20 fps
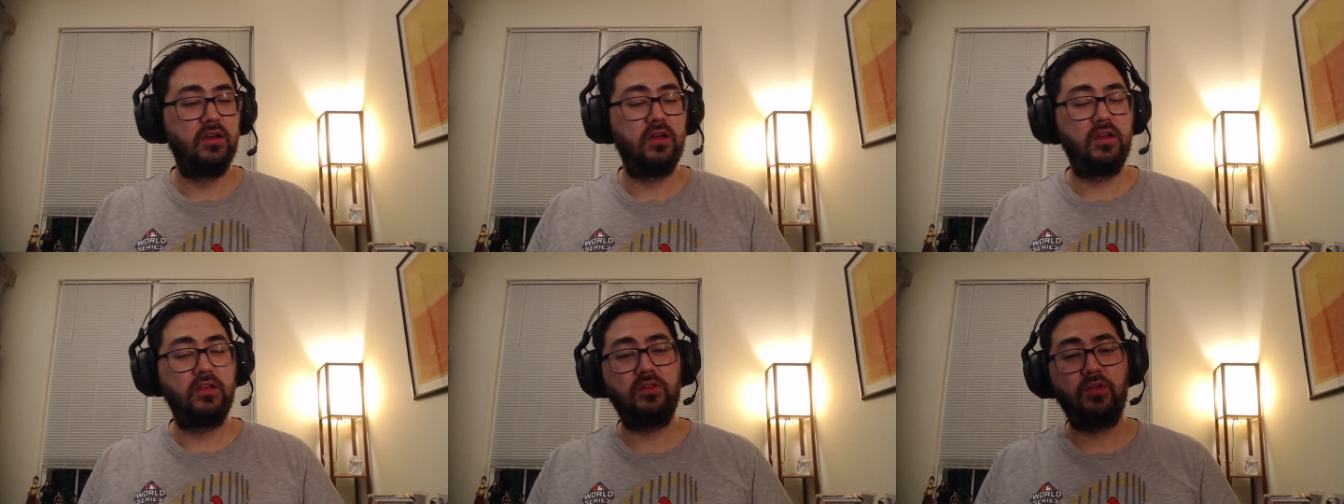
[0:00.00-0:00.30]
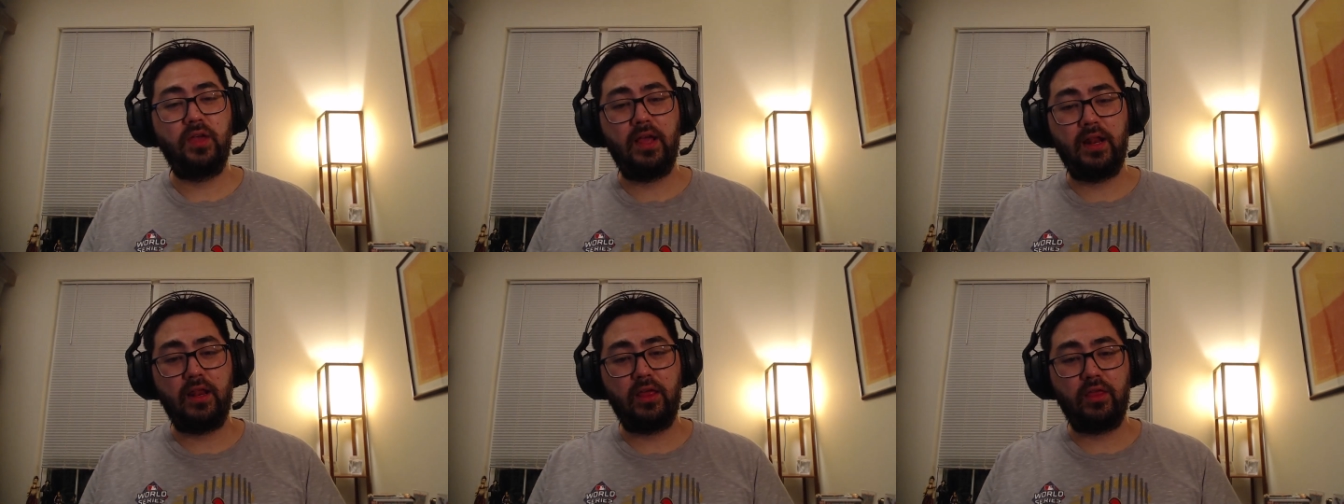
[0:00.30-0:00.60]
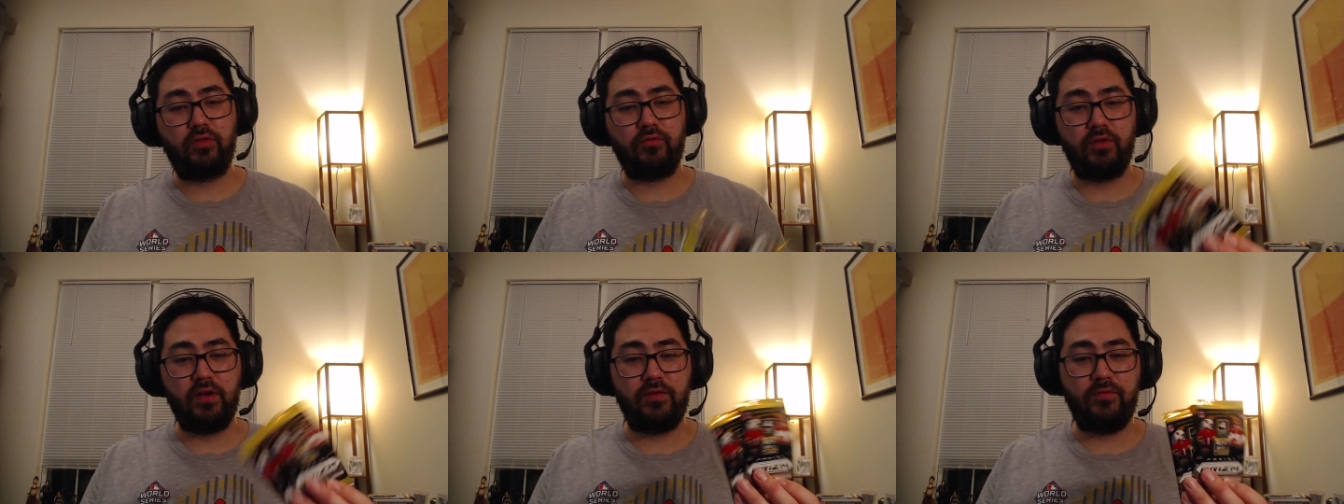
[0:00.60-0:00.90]
So getting
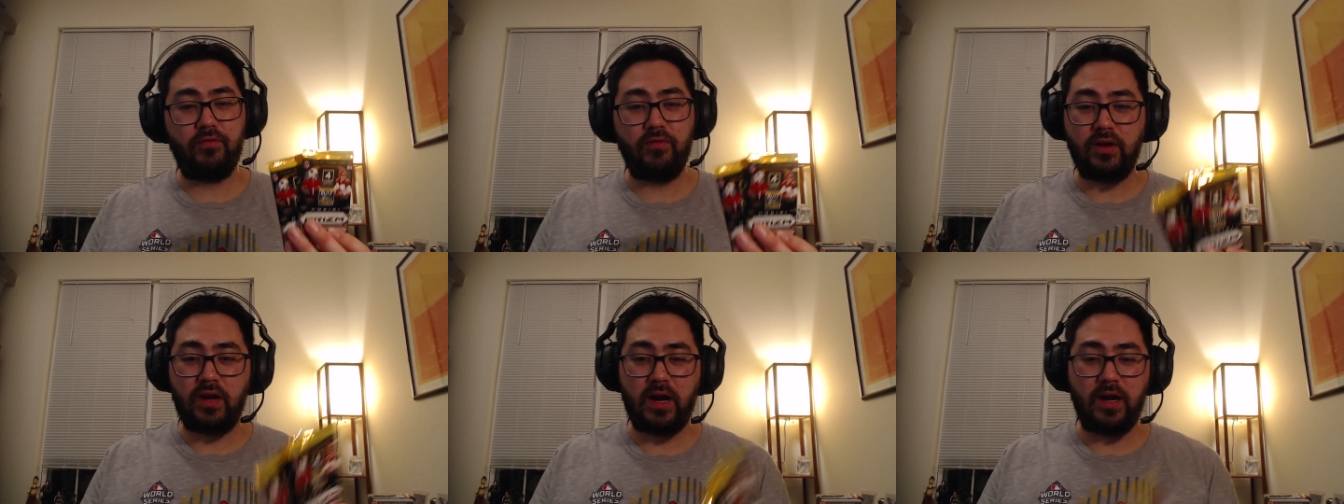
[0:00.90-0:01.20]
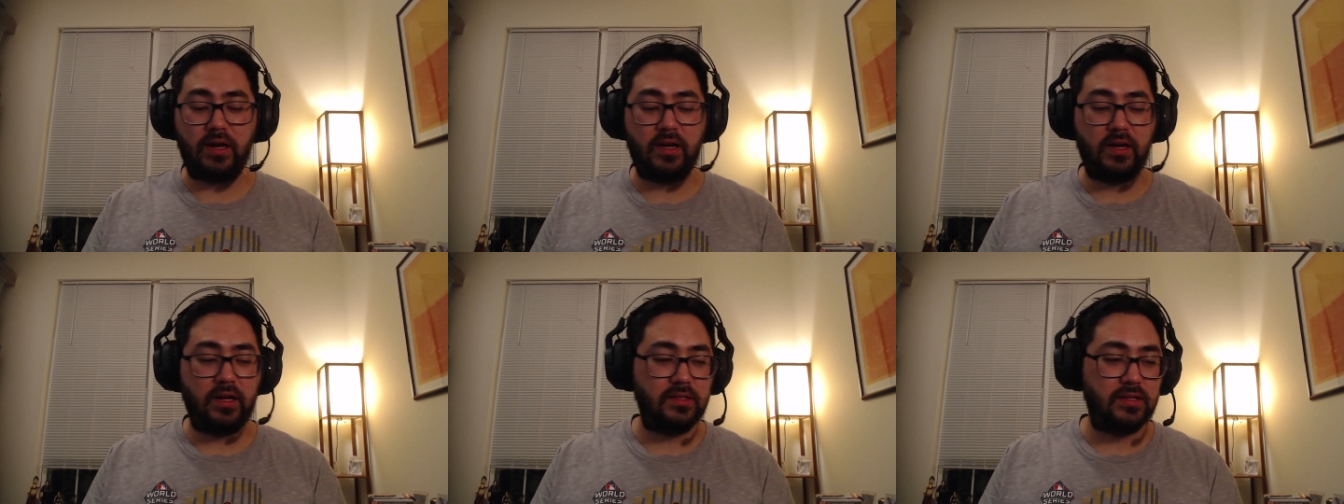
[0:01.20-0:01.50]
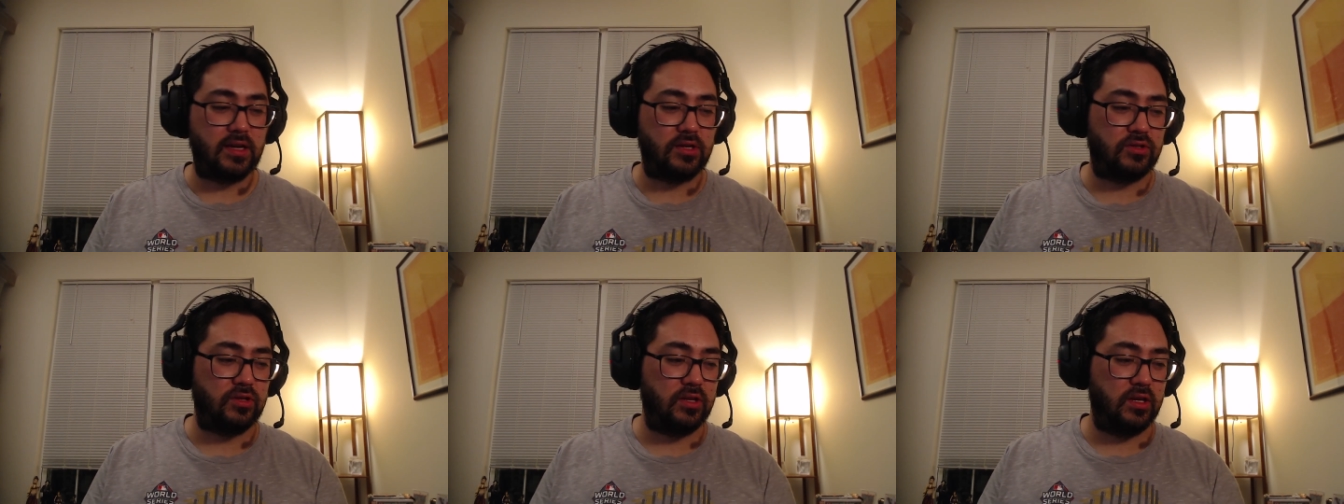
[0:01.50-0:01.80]
3 for $90 is
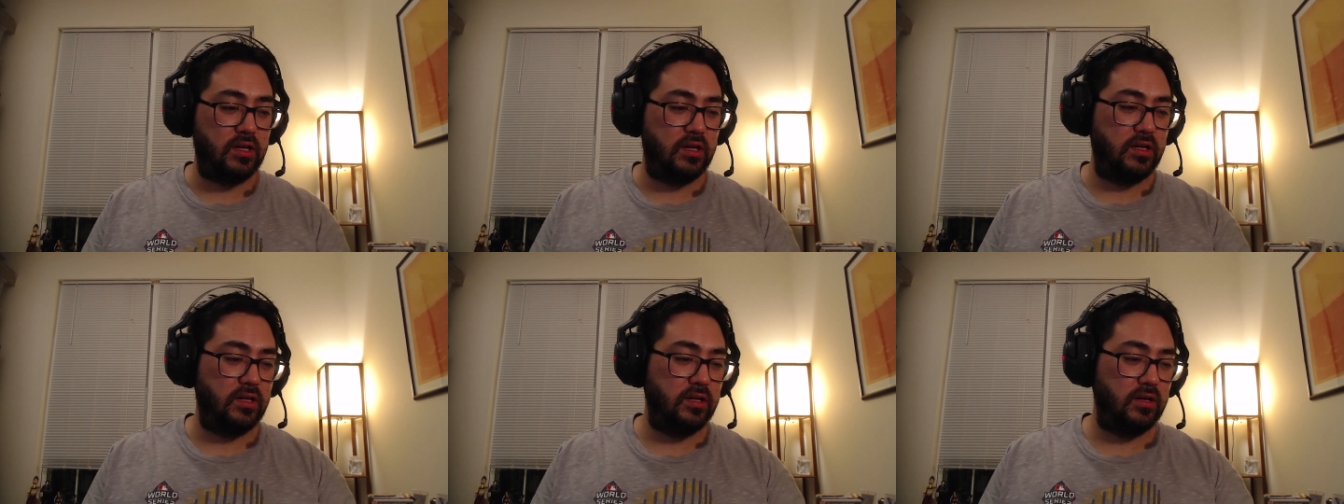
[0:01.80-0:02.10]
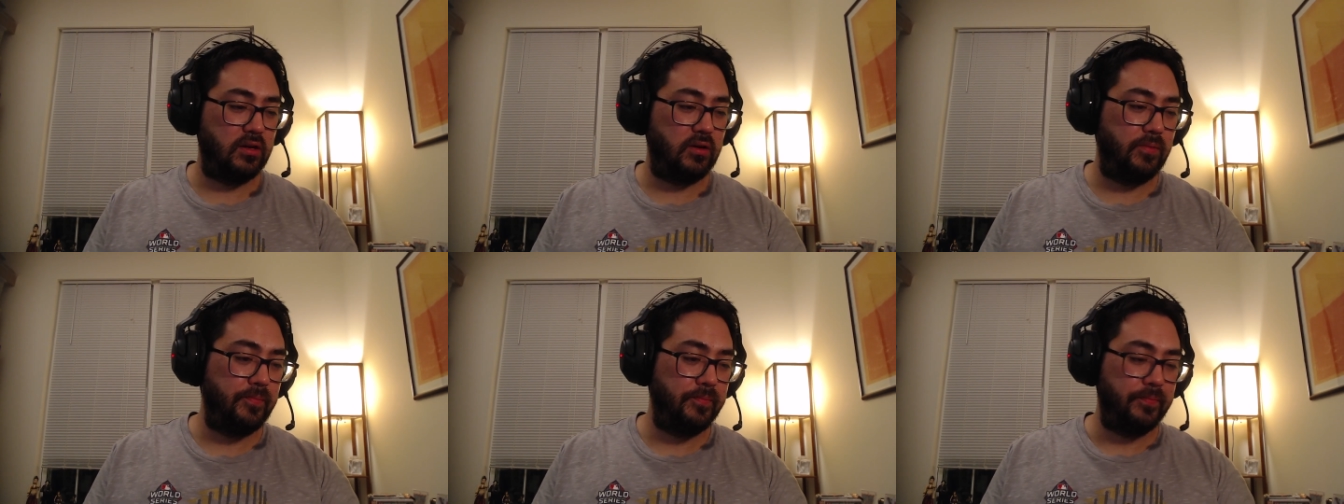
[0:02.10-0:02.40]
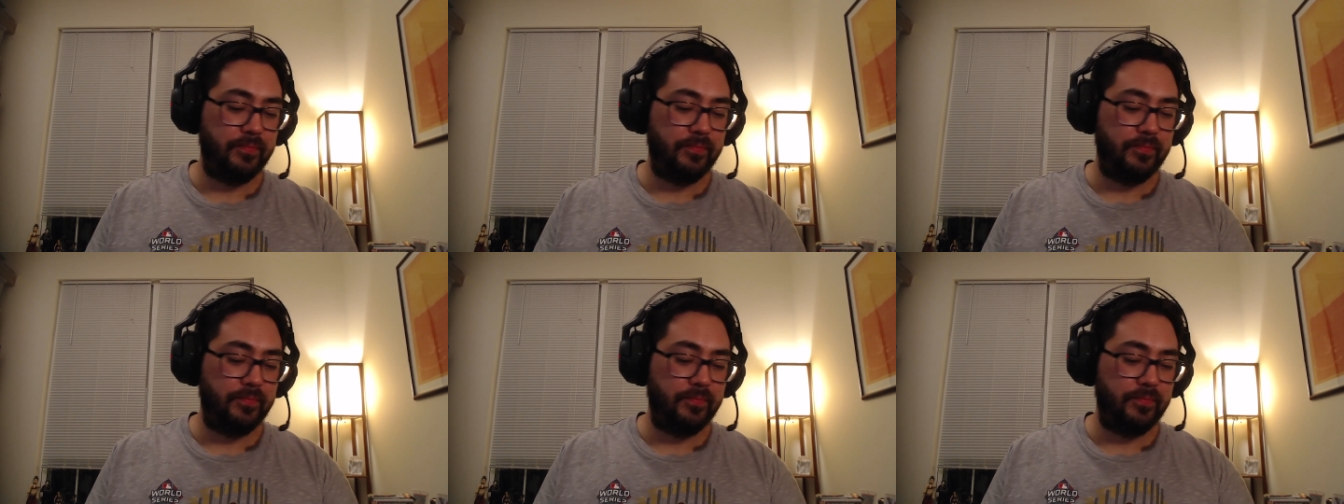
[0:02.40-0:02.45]
actually a good deal.